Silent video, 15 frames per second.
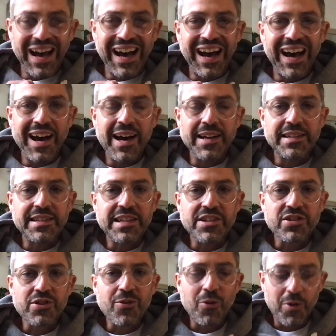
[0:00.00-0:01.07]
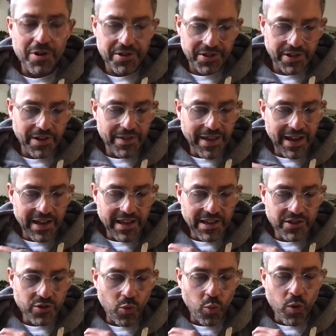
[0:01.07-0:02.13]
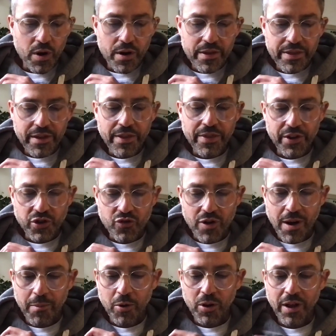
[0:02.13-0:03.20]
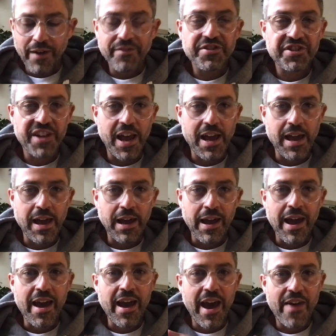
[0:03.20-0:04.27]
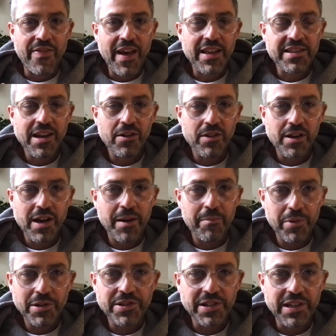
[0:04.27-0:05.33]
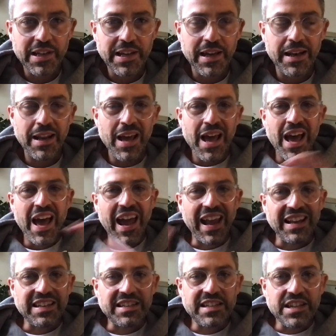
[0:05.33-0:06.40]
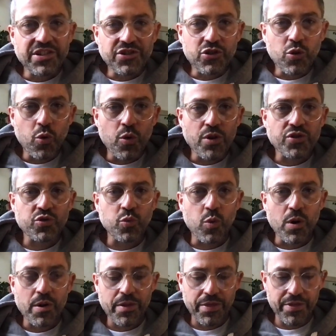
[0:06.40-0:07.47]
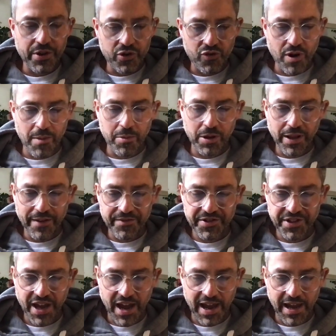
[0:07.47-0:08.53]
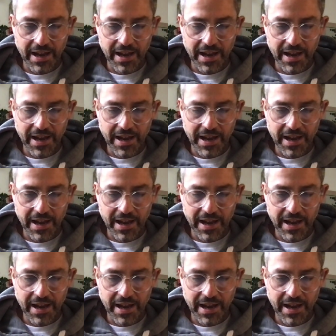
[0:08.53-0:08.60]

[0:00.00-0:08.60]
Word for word: a discourse that is worth the trouble of saying? And that's how Lacan puts it again a discourse worth the trouble of saying.